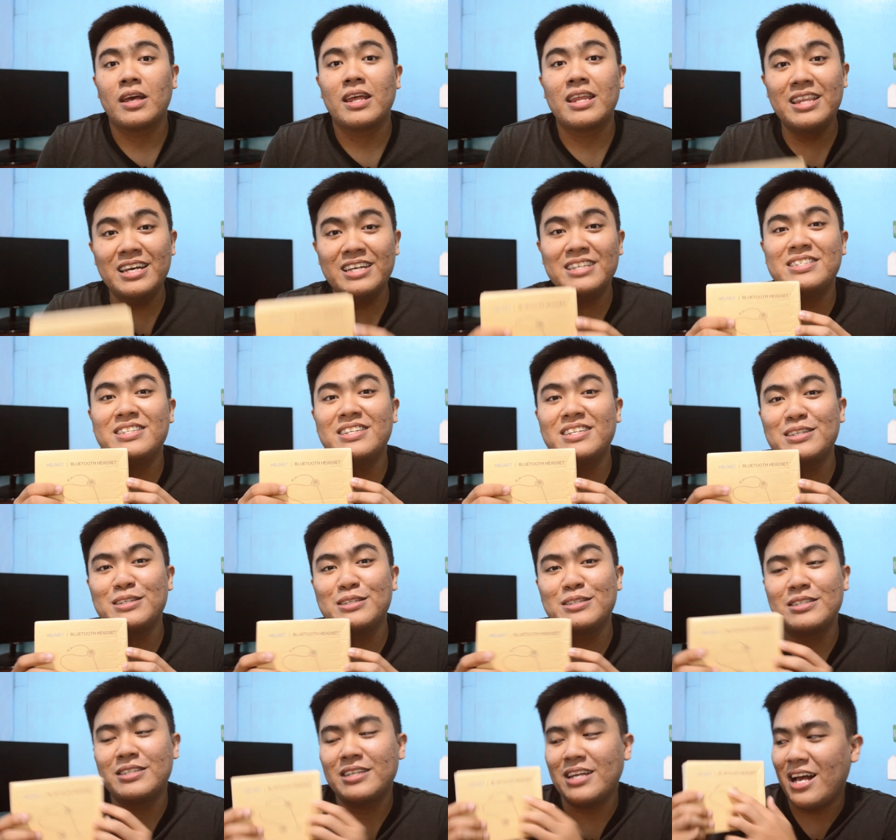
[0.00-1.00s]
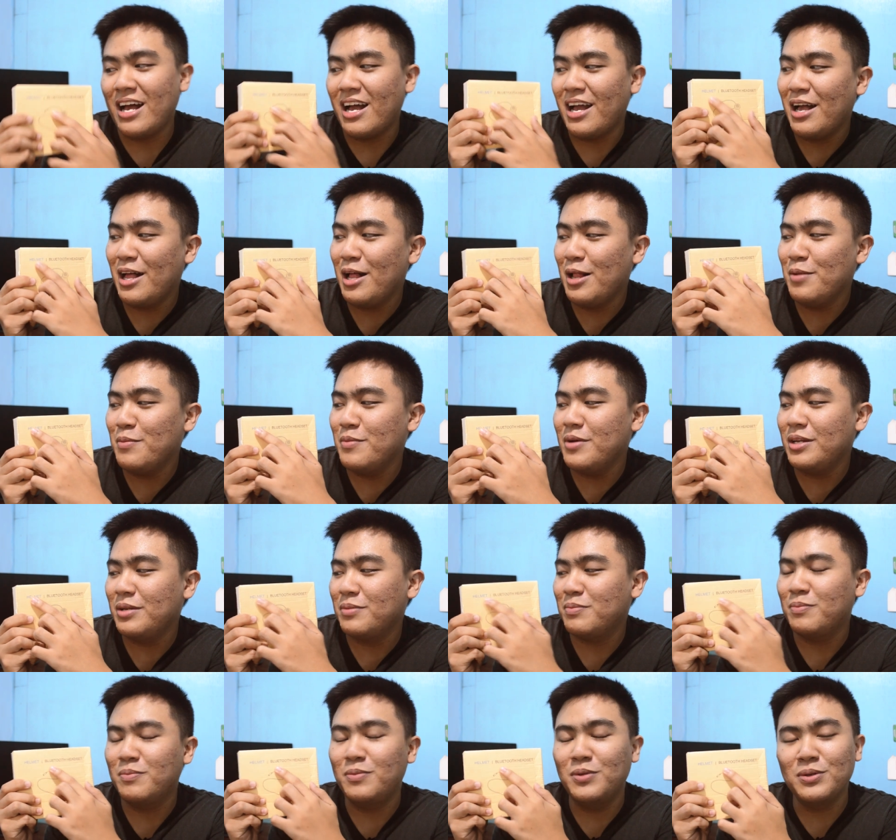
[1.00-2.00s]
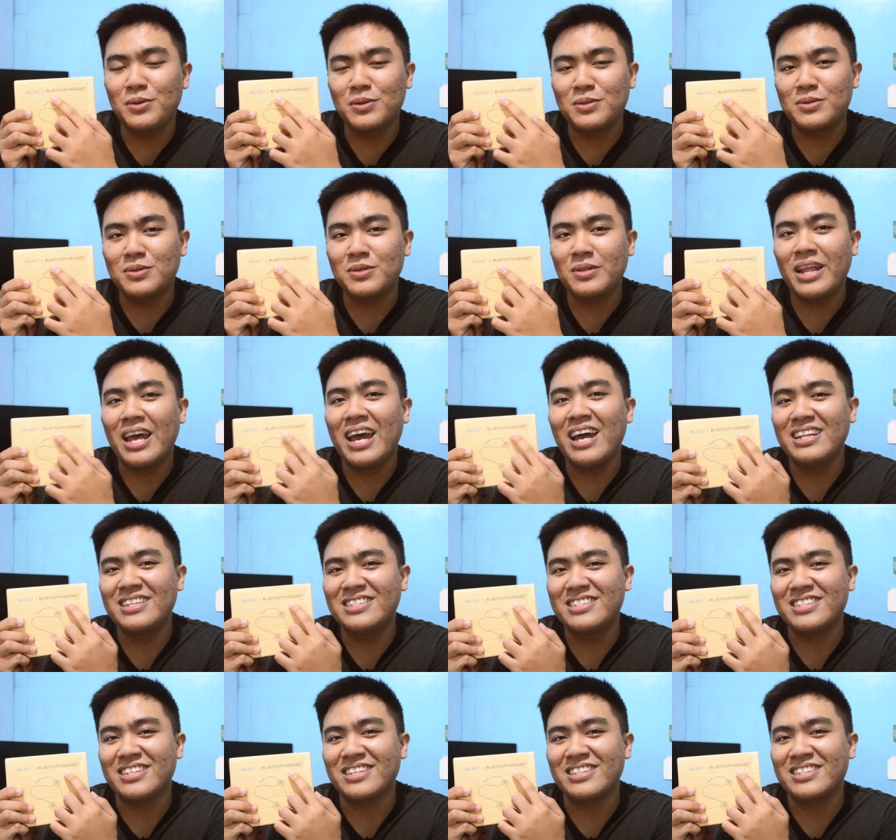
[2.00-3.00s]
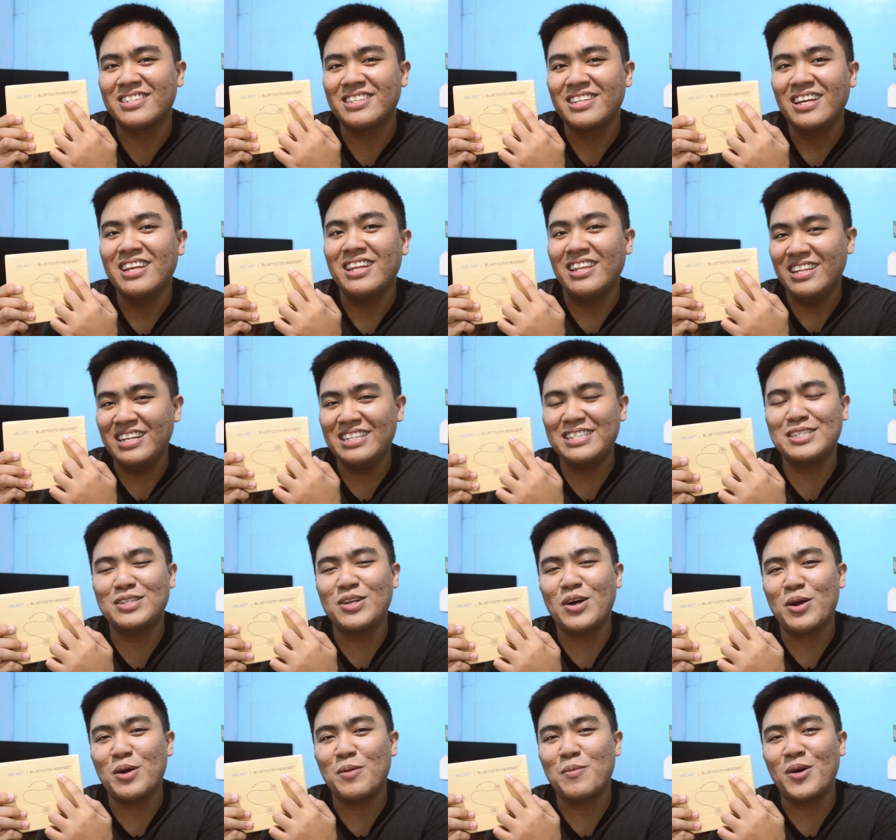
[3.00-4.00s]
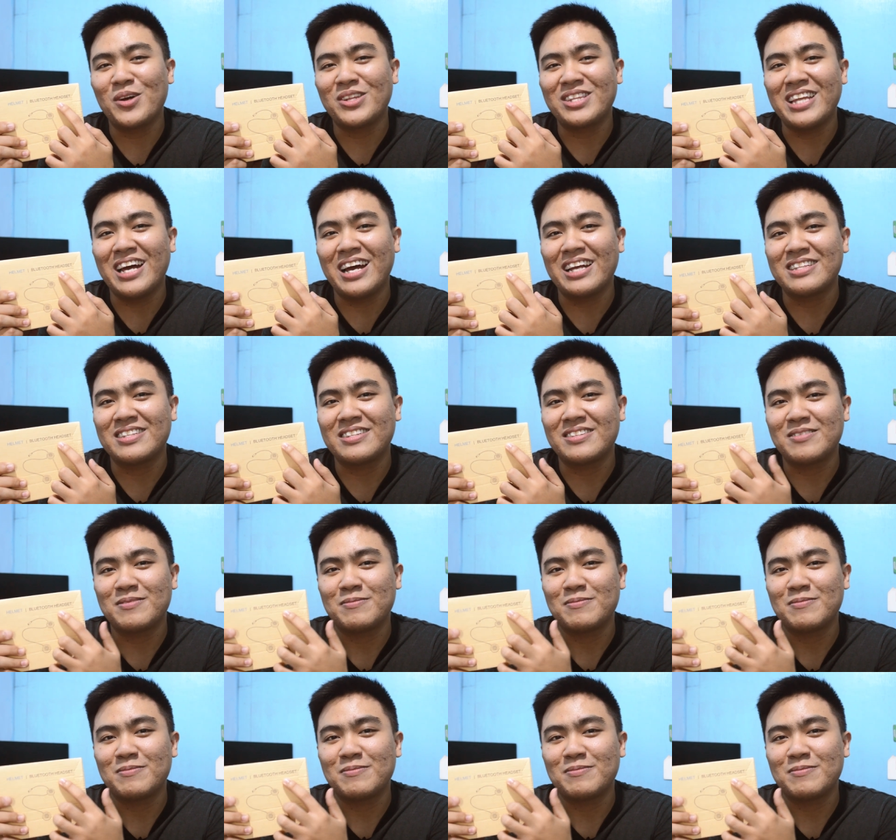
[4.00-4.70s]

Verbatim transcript: This is a helmet Bluetooth headset. Let's talk about that.